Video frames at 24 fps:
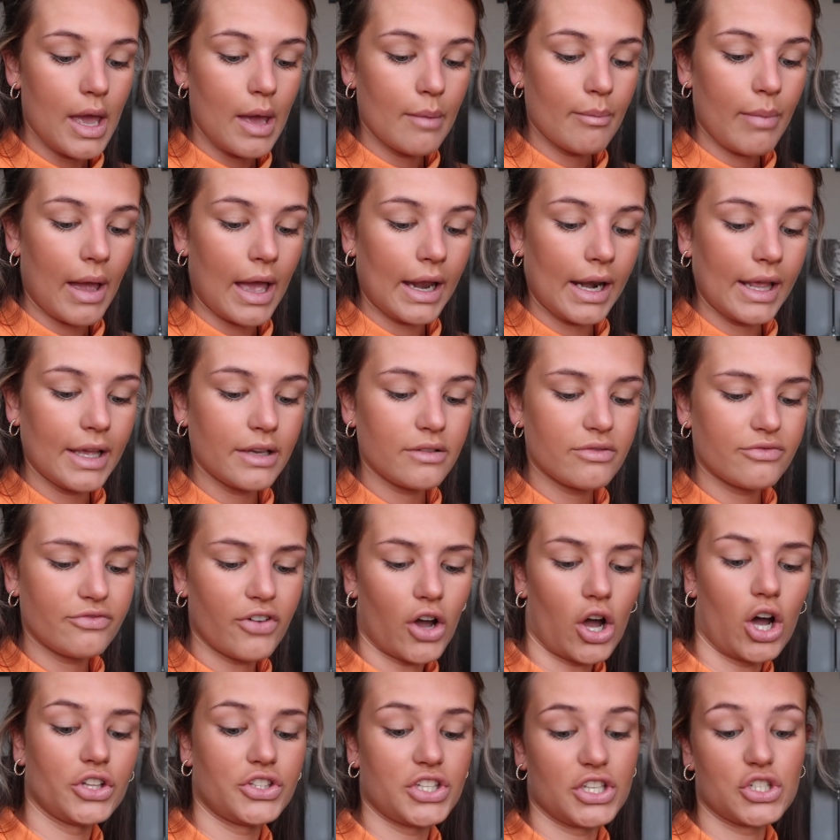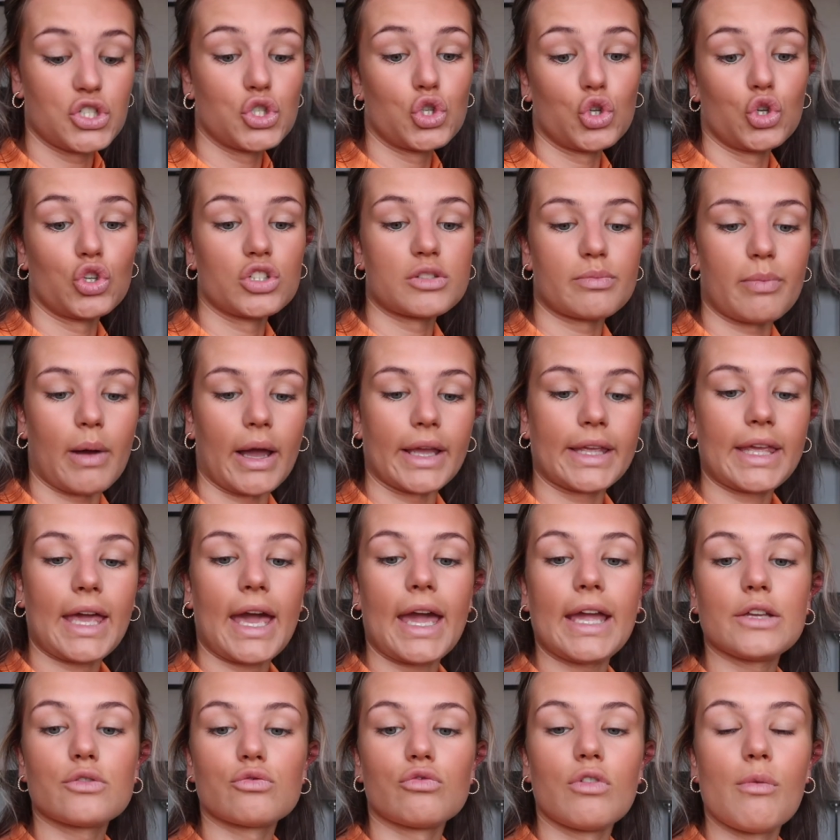Palette Fard de Jours by
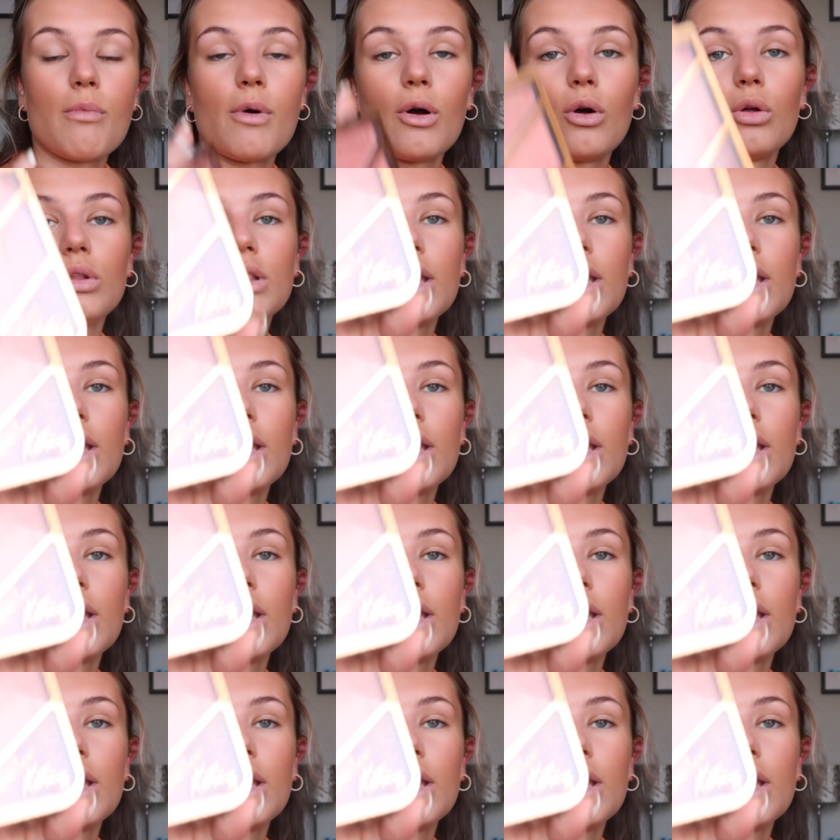Kate Rimmel